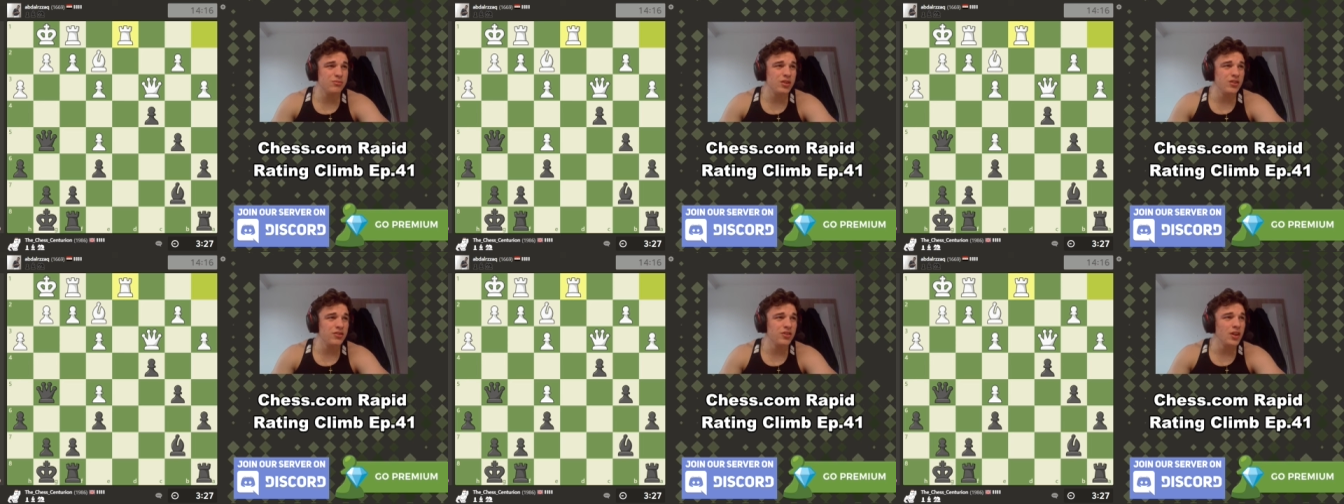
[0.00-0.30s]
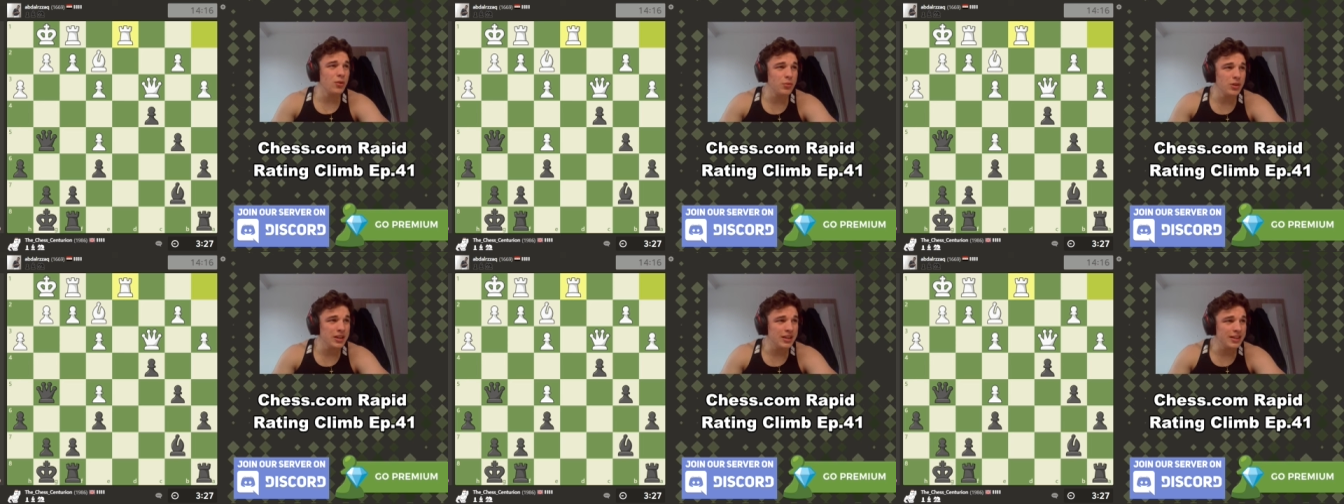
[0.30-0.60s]
there's
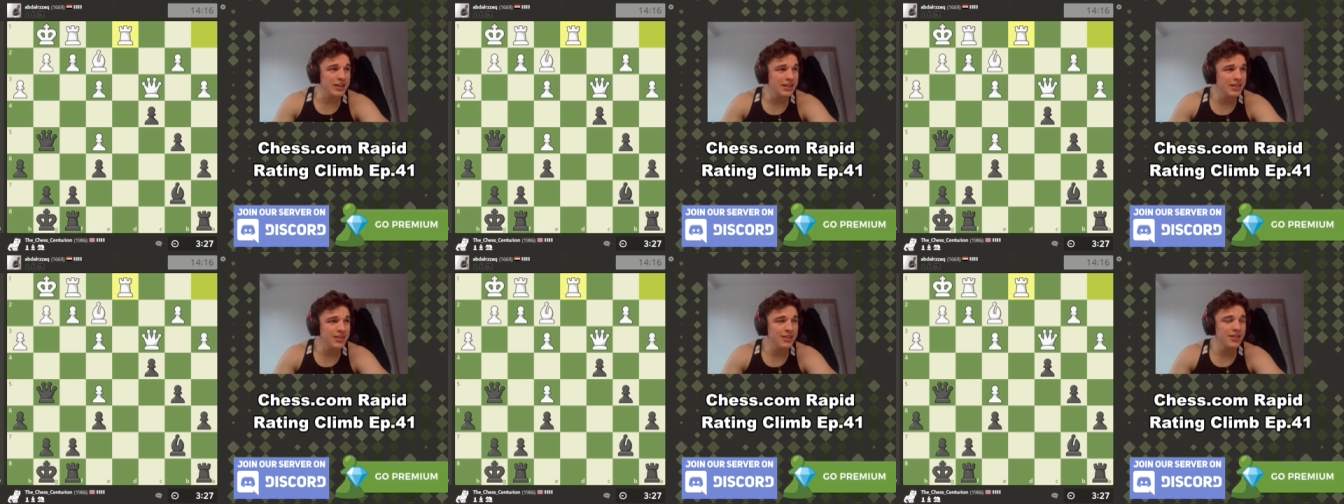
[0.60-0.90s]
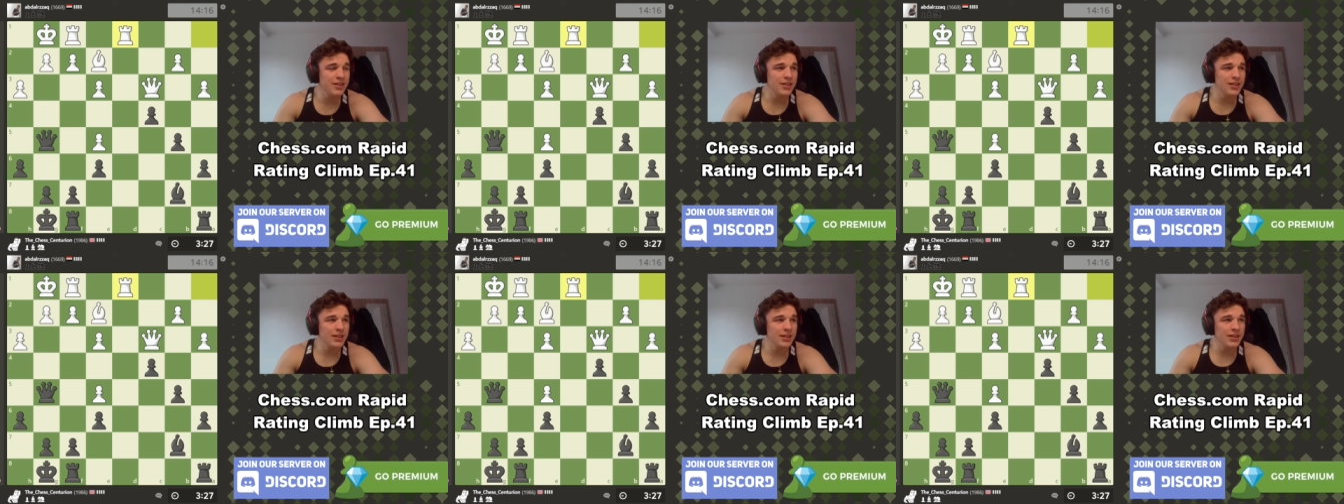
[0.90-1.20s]
no need.
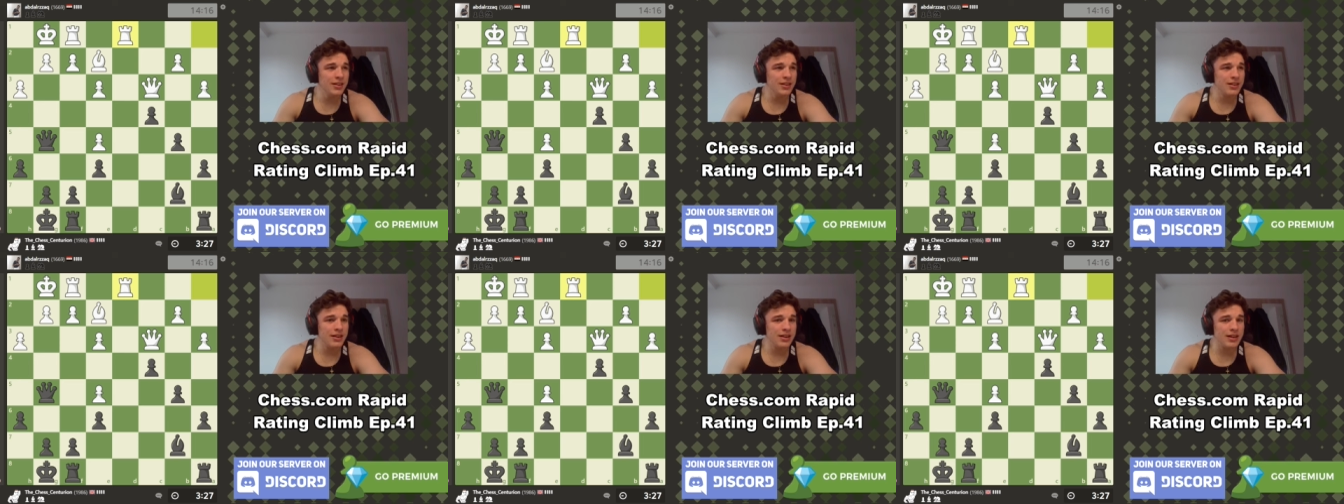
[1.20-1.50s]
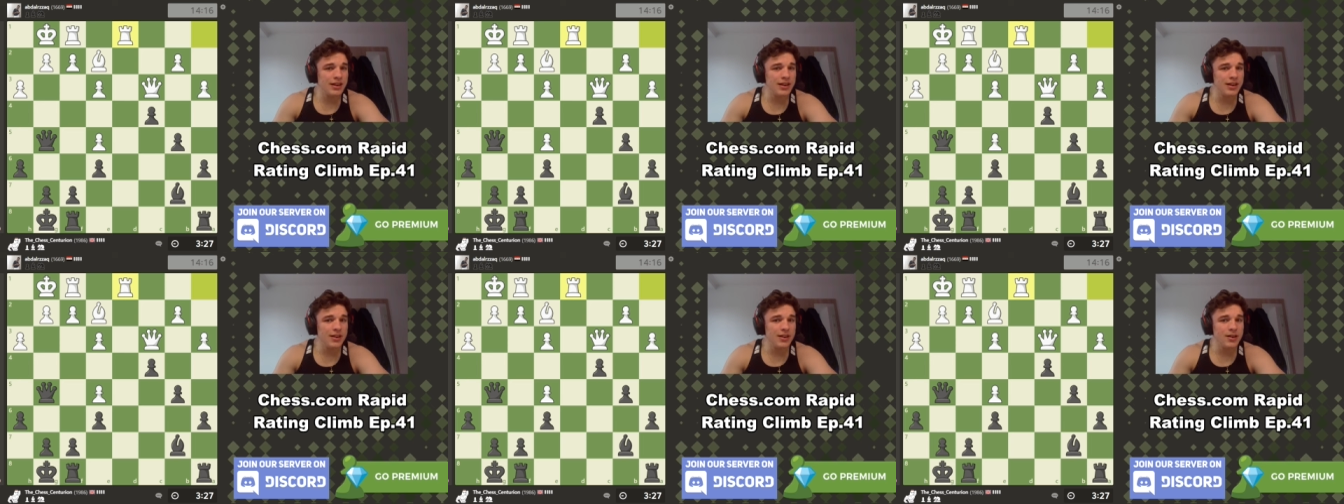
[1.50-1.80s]

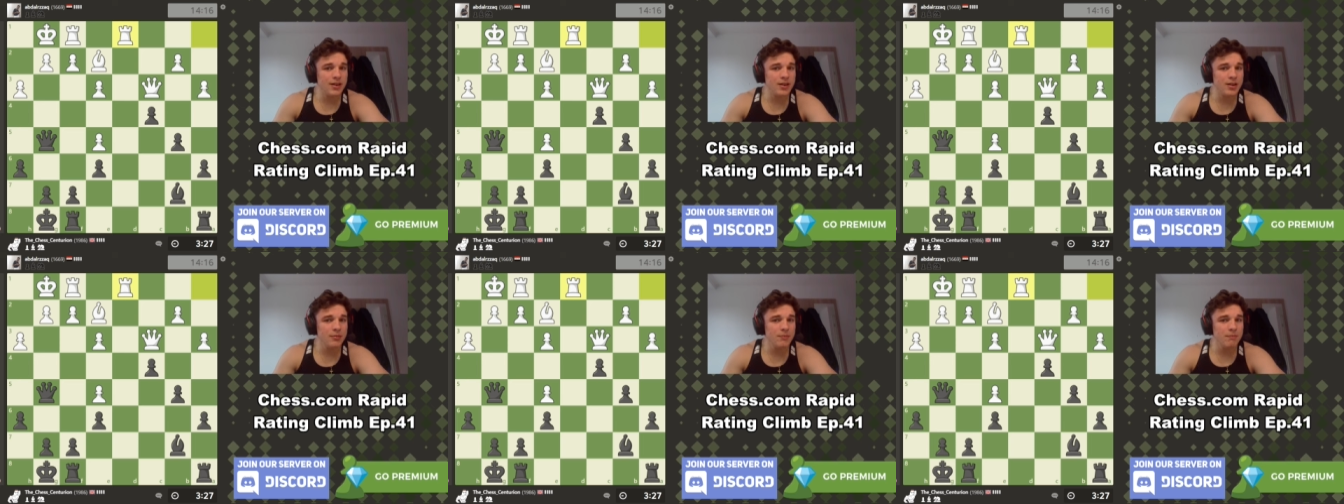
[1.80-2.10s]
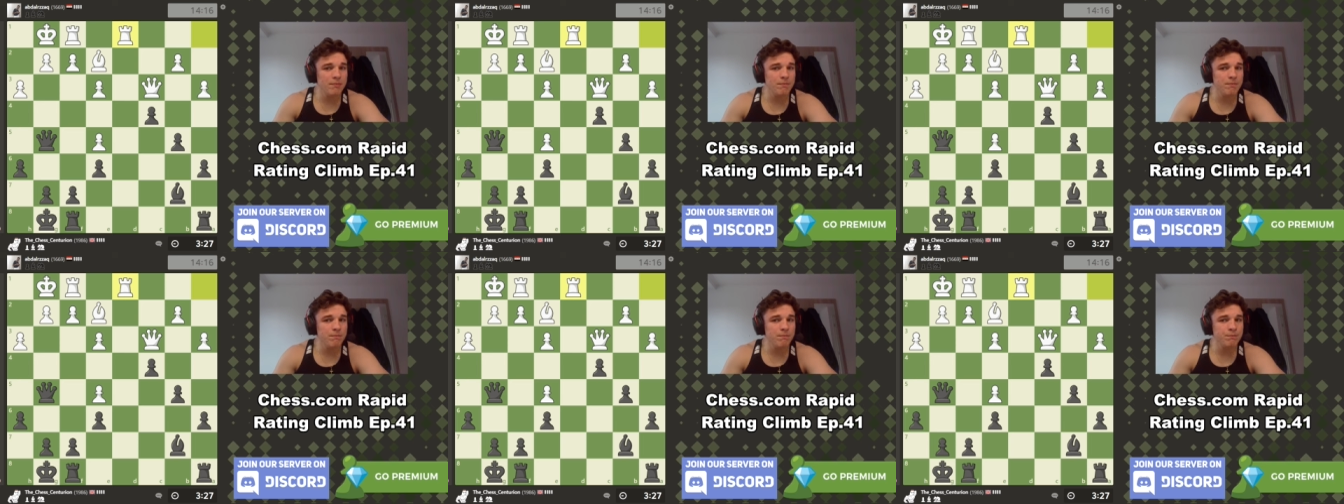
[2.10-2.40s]

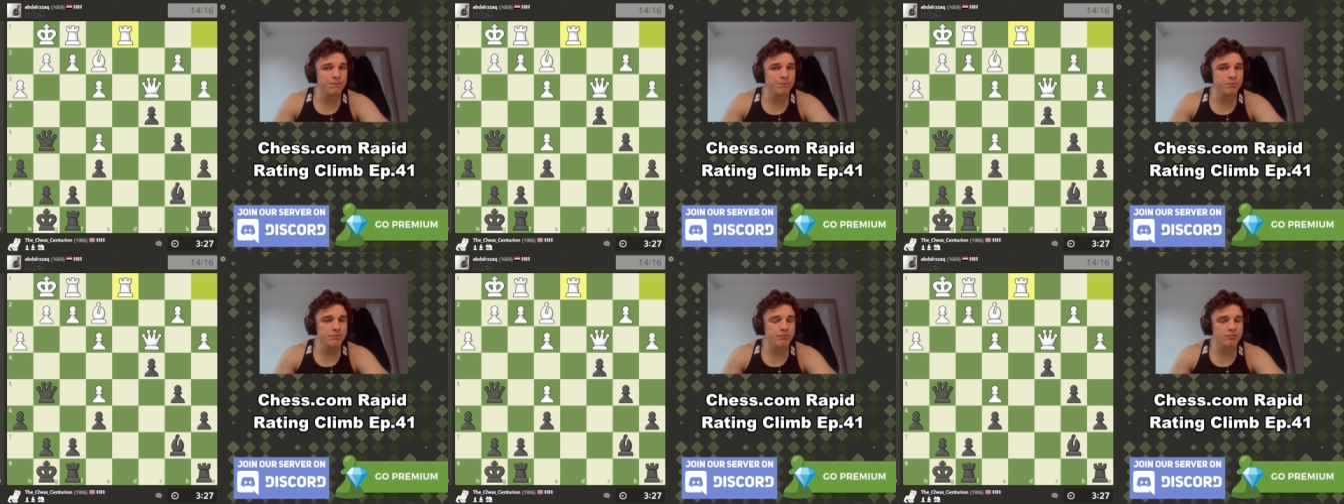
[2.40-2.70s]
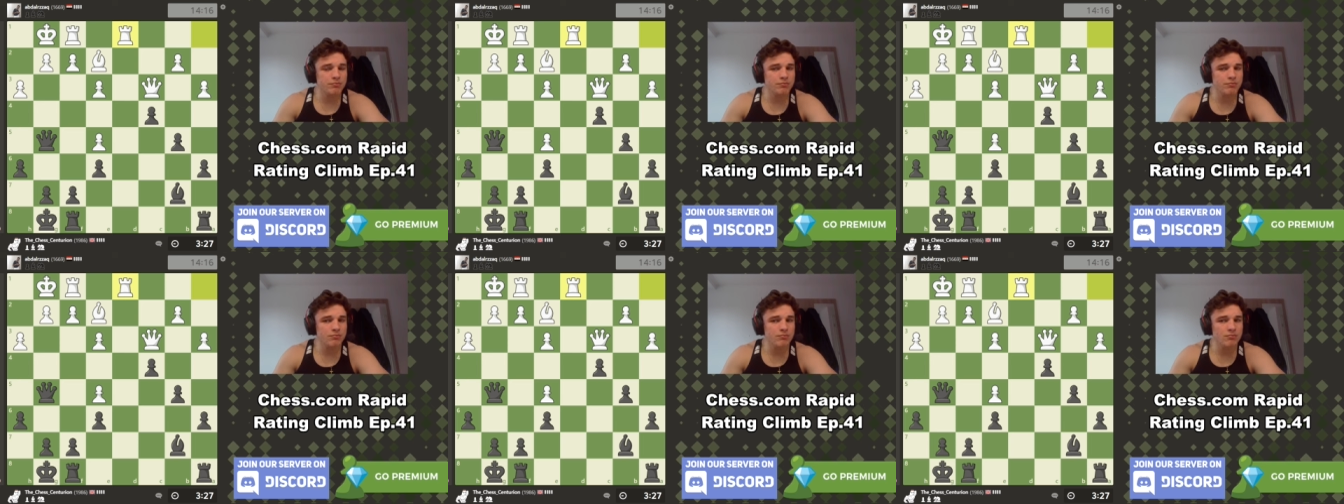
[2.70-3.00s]
Um,
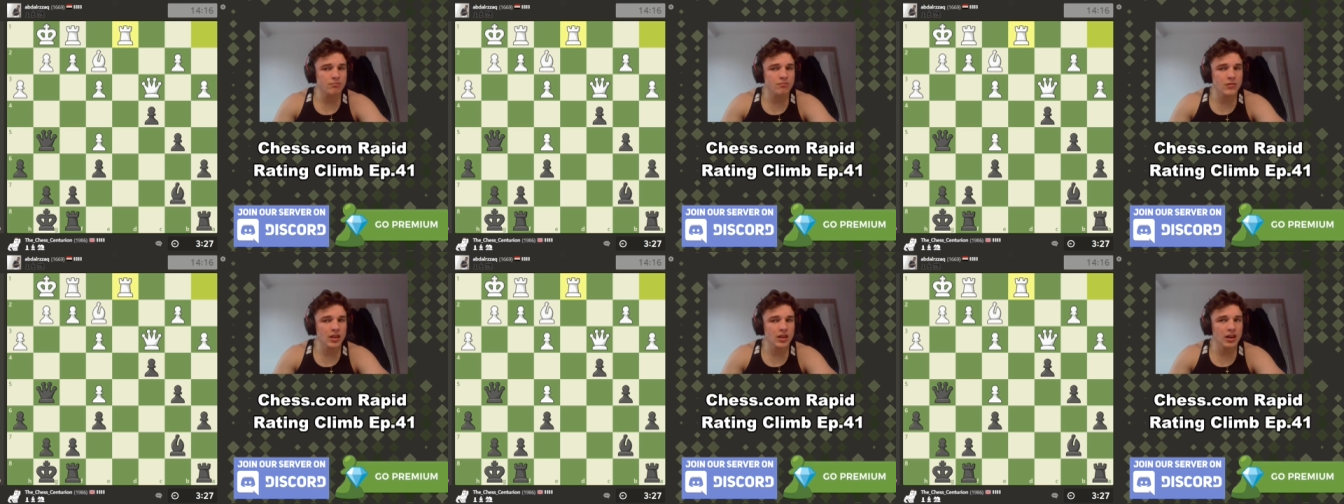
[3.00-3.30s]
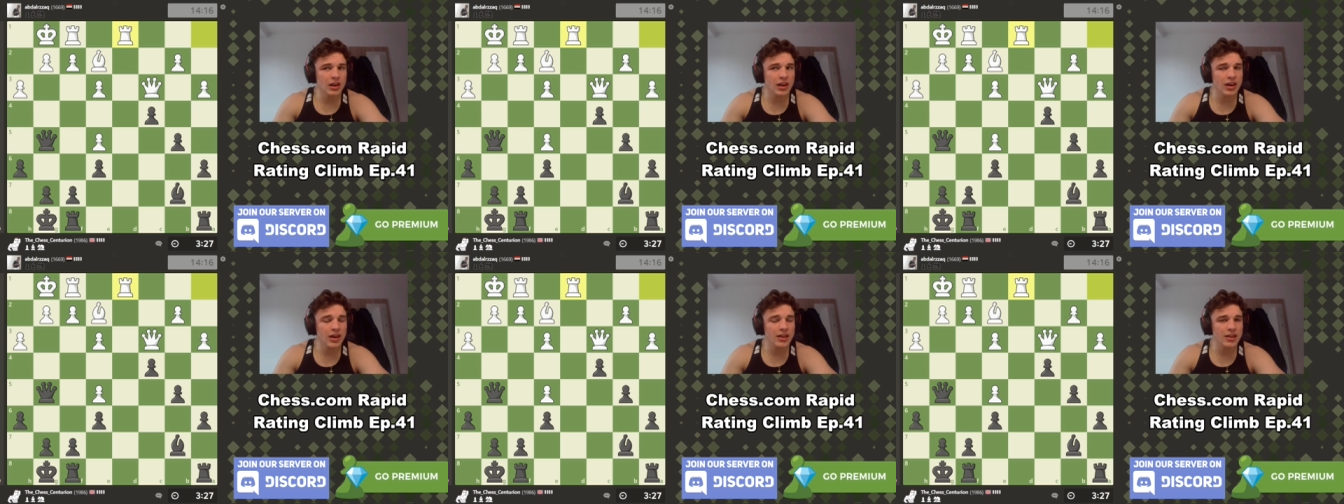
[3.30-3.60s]

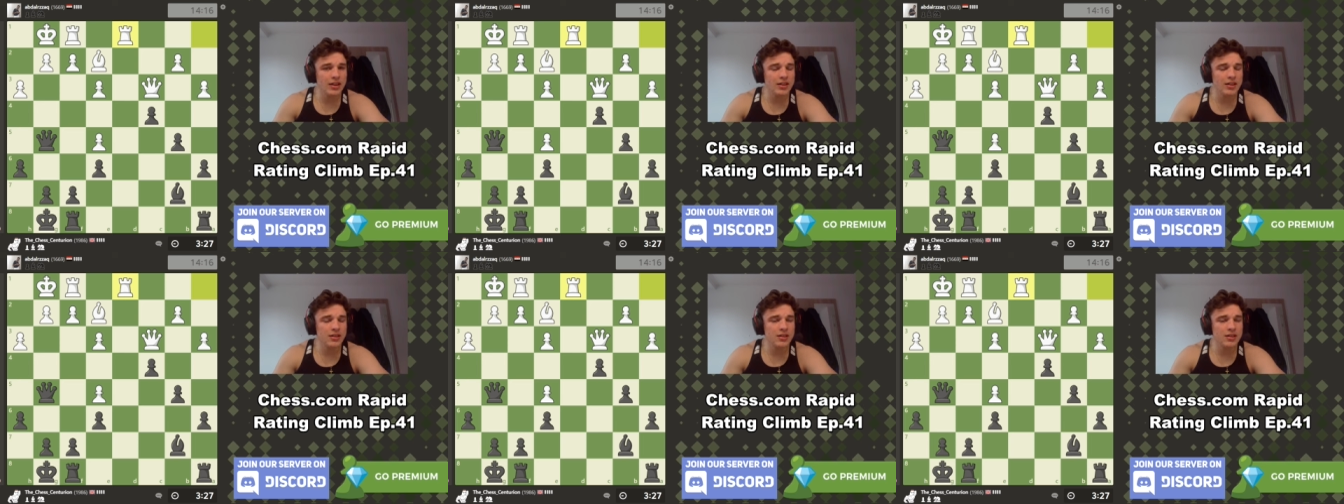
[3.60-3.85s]
like,